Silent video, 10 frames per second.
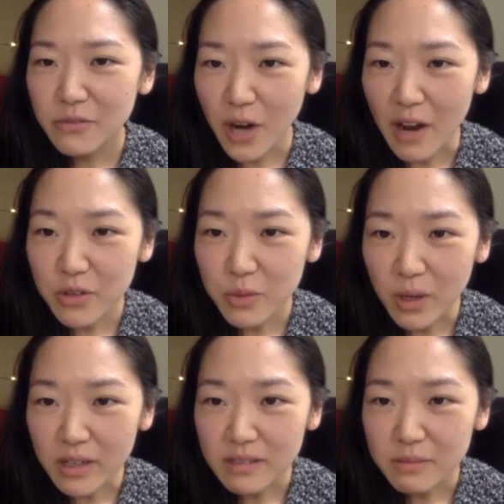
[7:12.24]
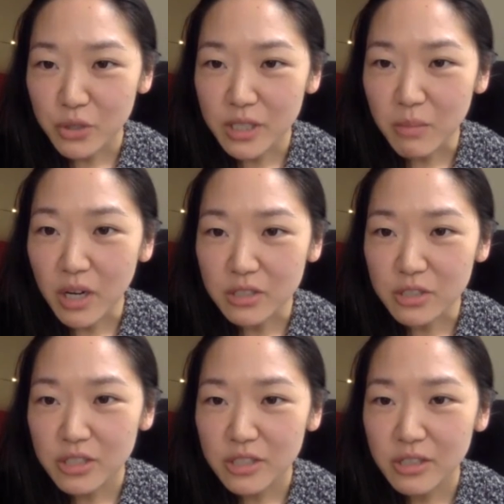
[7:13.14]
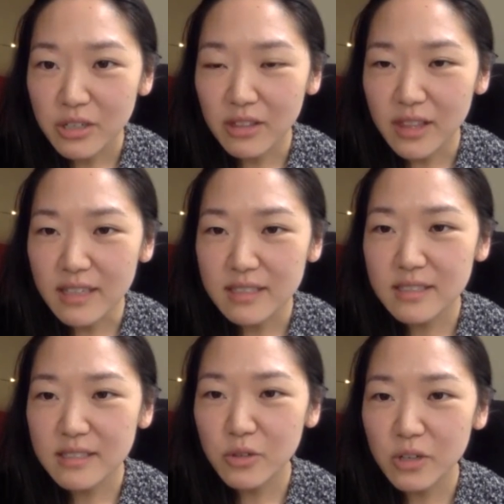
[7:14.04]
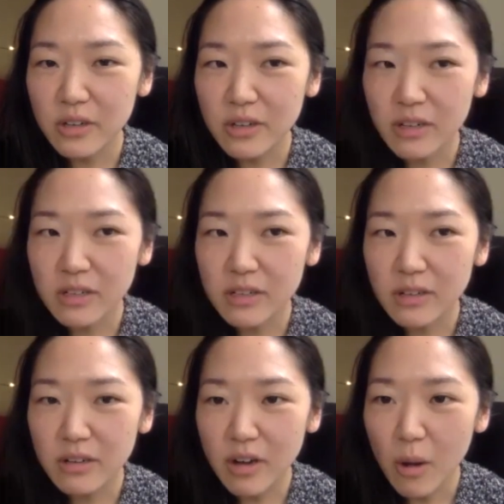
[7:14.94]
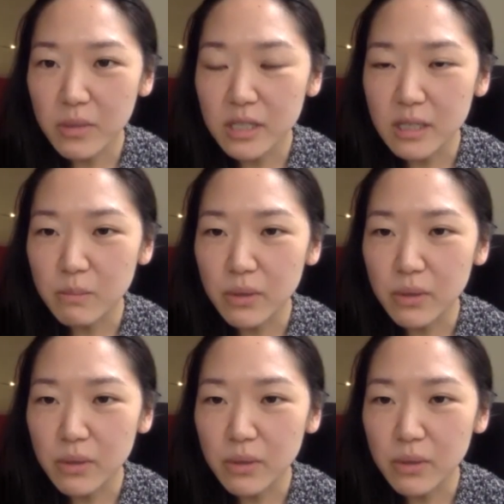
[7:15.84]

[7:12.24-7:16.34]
for everyone, pretty much, unless you're an anomaly.